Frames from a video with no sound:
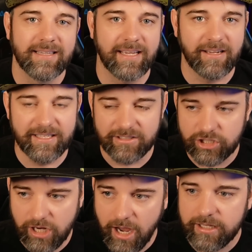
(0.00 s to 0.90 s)
Like in
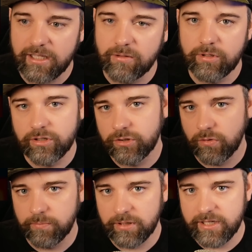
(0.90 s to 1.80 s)
Chiaki, when you're
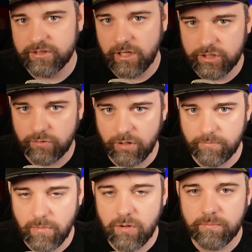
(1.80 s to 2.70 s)
doing PlayStation
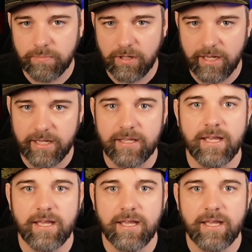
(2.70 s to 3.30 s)
Remote Play,